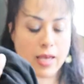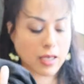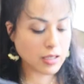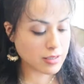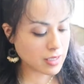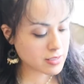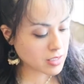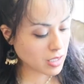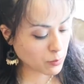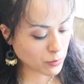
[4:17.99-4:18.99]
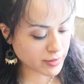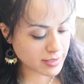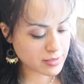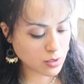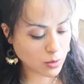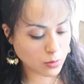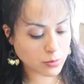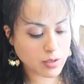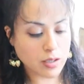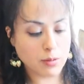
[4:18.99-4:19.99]
It does come with its
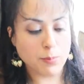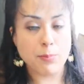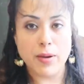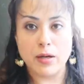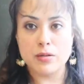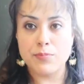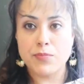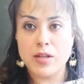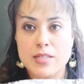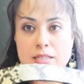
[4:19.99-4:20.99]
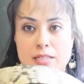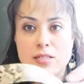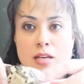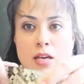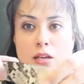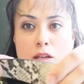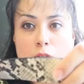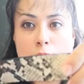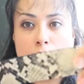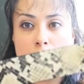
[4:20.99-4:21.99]
own belt. It's this
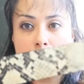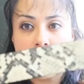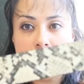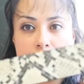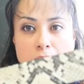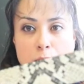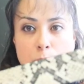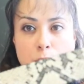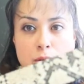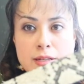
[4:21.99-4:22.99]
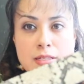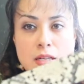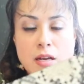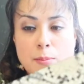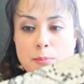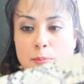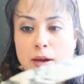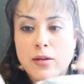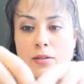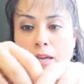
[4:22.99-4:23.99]
cute little snake print belt.